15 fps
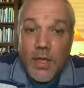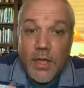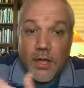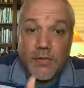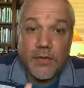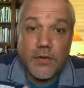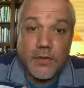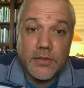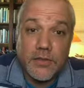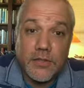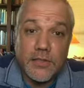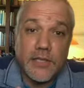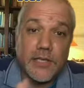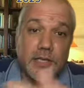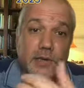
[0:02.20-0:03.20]
Hey folks,
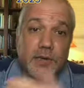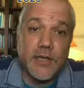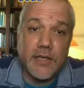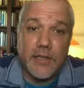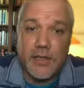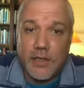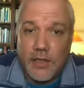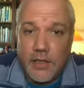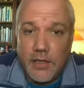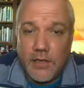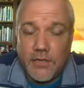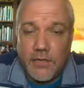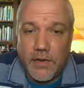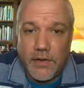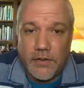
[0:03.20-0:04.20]
continuing the
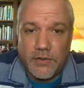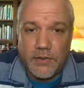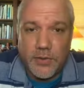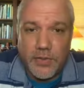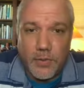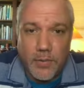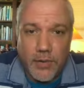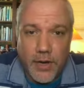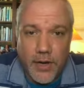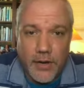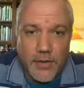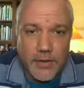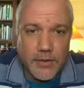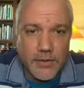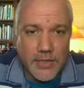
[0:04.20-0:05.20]
finals week
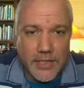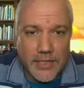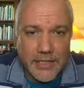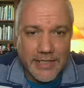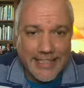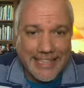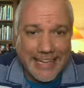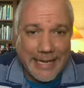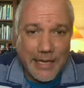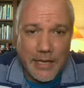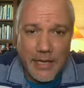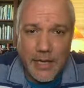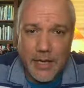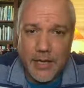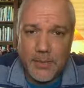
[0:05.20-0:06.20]
prayer, and today
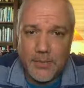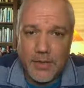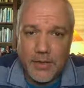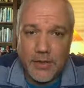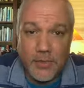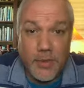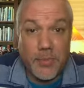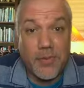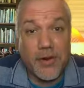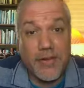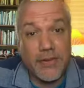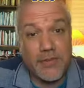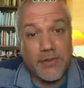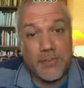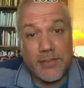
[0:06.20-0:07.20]
I'm going to be praying
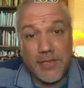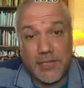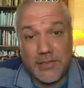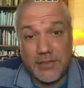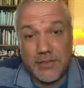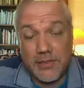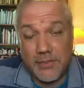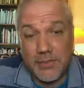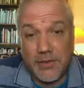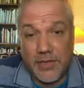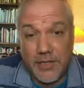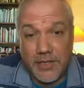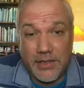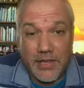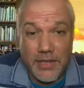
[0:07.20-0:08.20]
for peace,
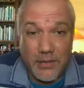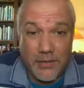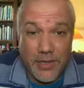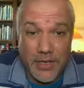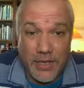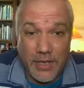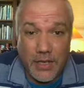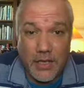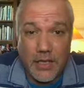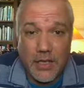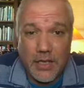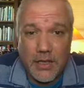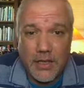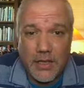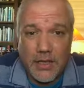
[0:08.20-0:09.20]
praying that we
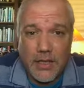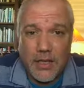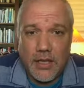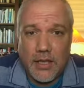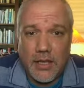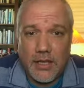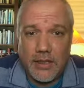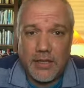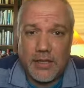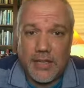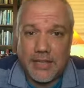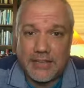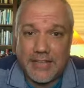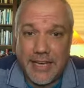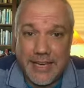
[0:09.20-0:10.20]
and the
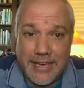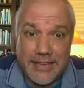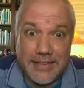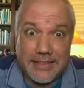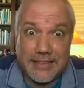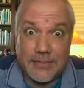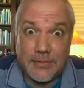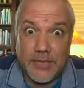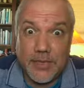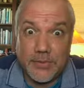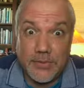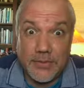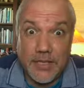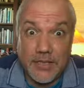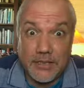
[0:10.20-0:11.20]
anxiety that sometimes
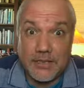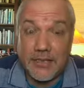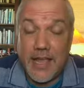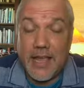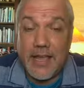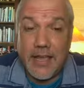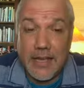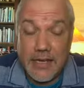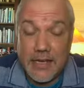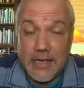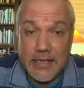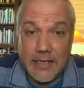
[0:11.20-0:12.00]
test taking